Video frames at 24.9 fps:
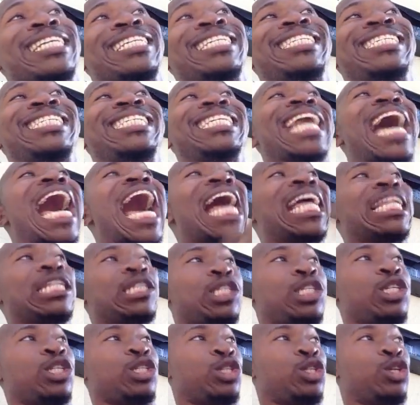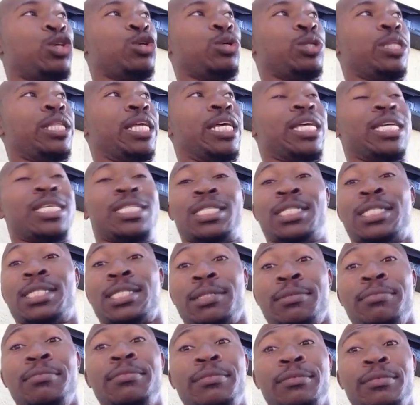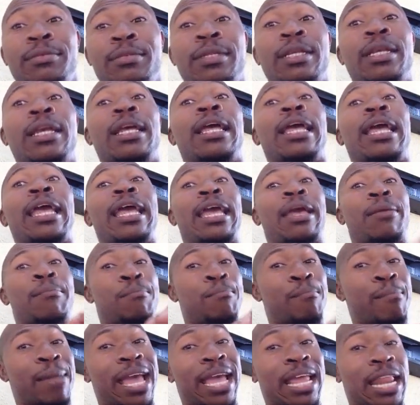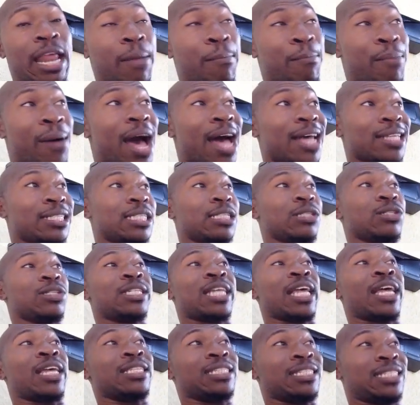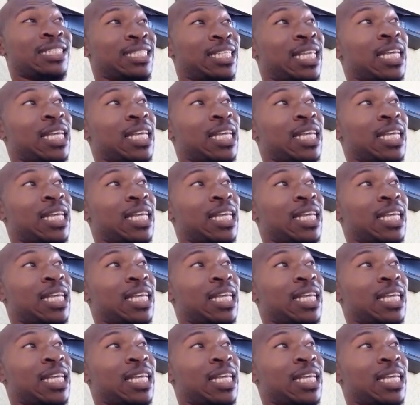not to do this made a positive thing.